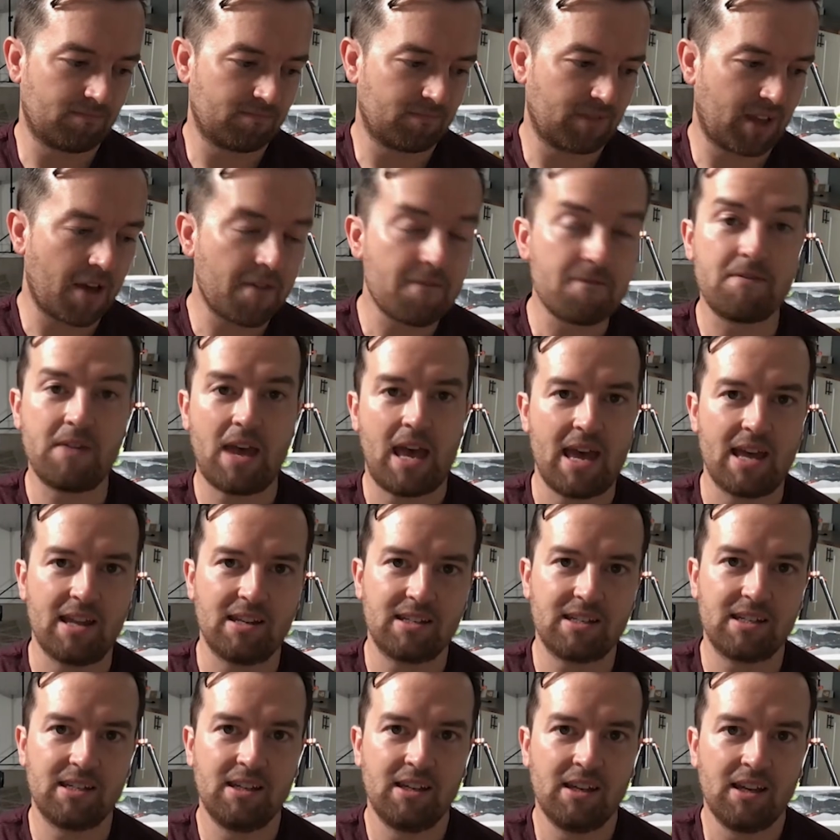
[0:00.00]

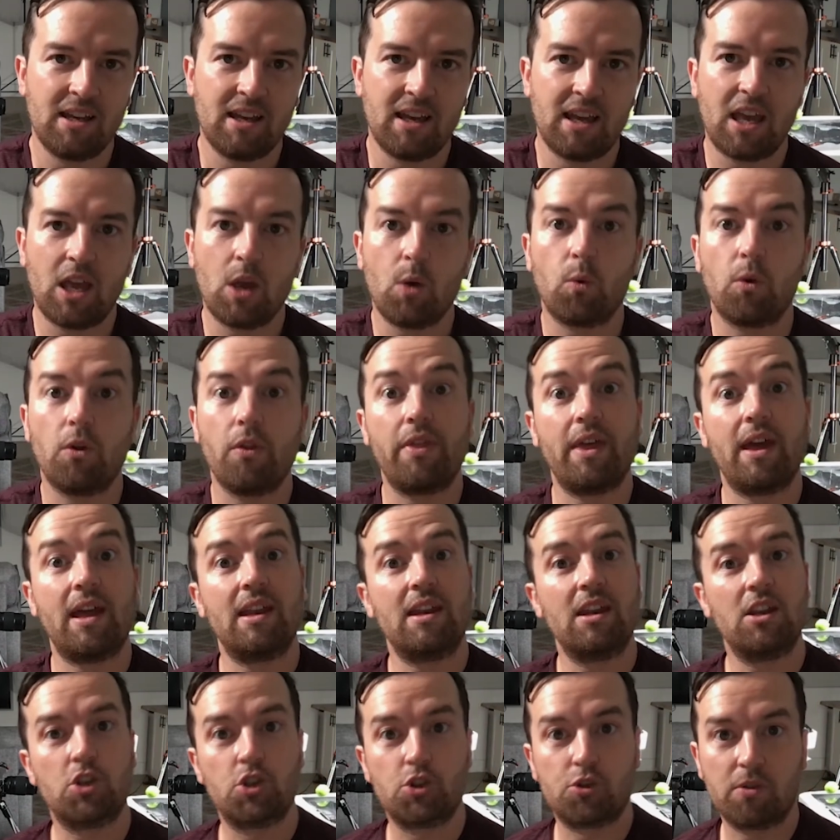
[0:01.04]
event, it will
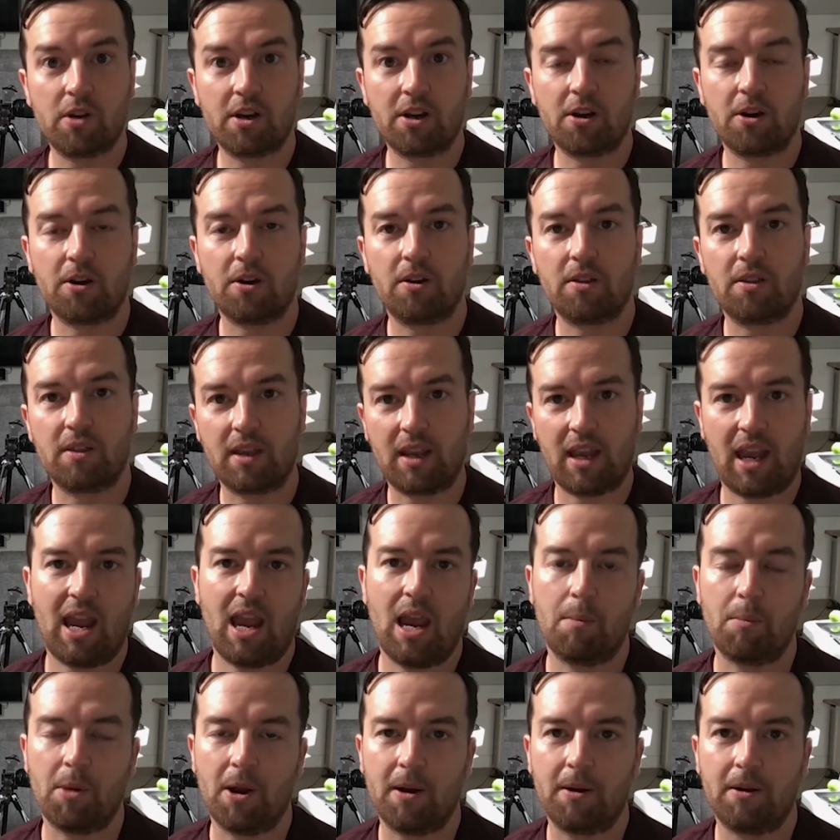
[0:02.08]
then trigger the
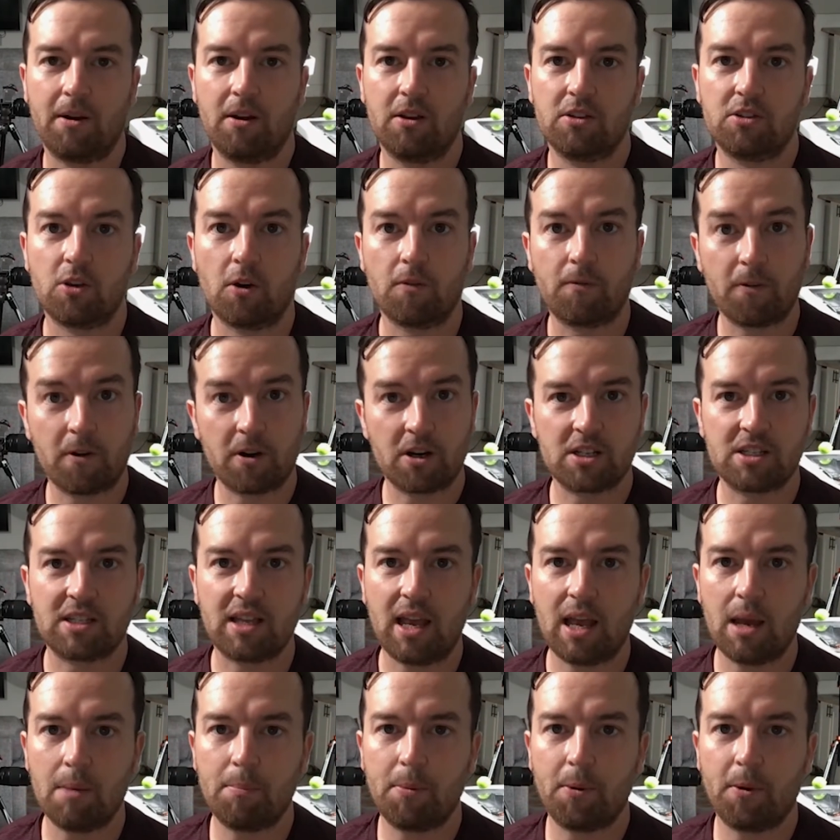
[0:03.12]
camera. So for
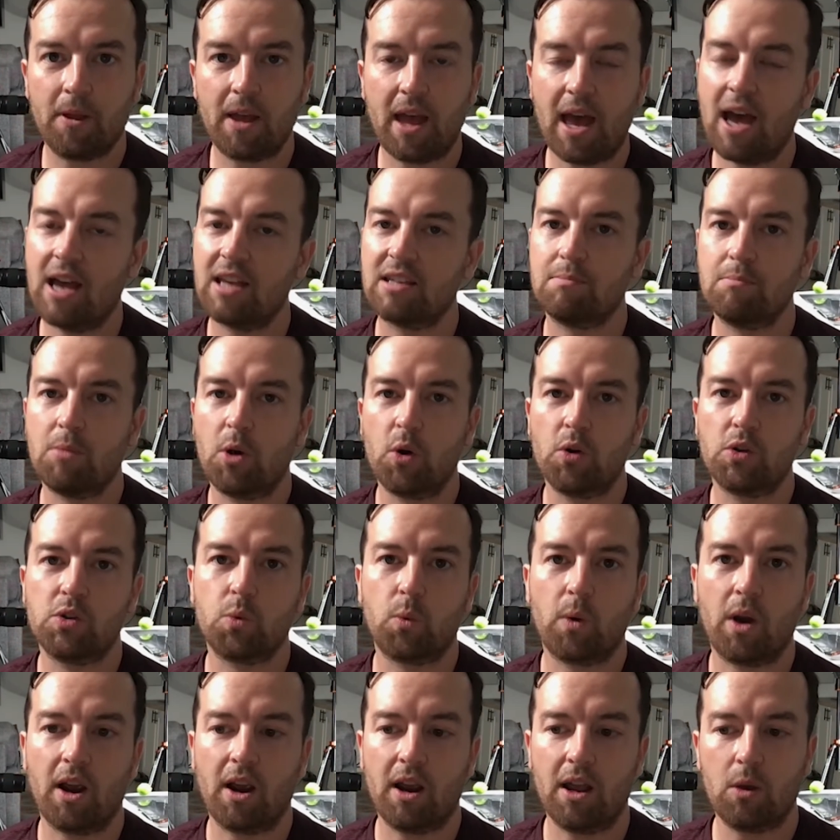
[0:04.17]
example, it has modes
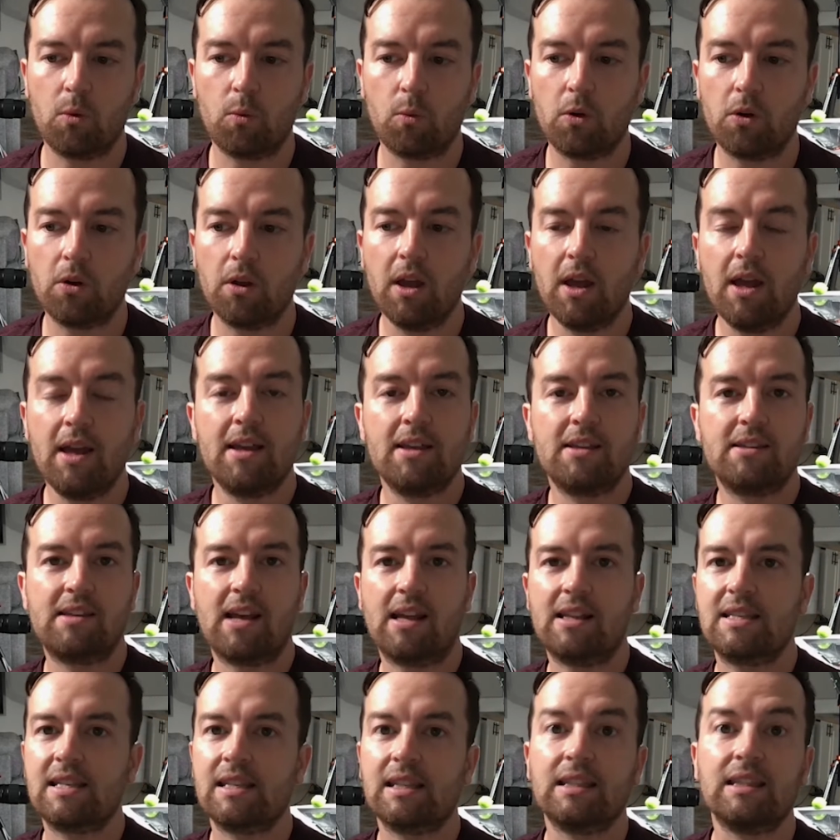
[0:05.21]
where it will
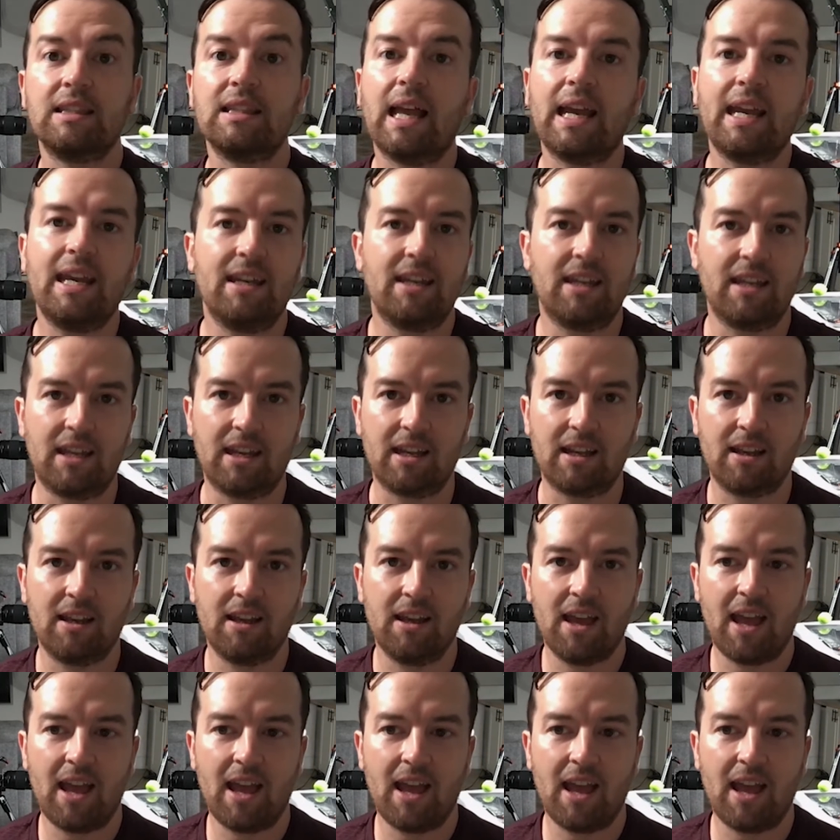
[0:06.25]
sense lightning.